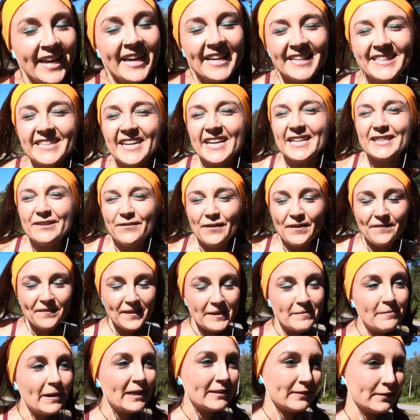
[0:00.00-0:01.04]
it takes fifty
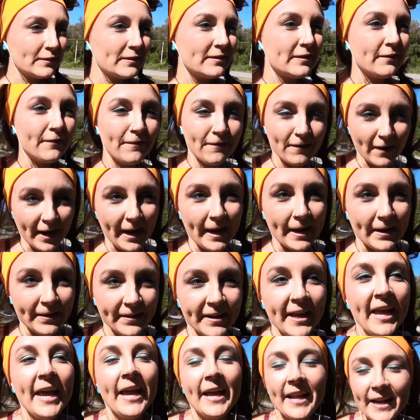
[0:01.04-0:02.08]
muscles to frown,
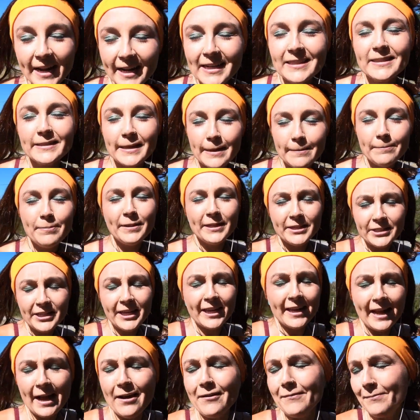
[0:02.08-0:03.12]
and I say, bitch, get
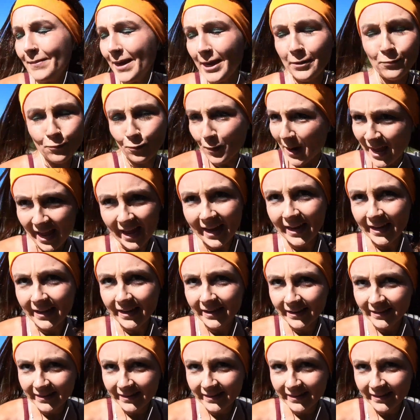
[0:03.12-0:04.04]
out of my way.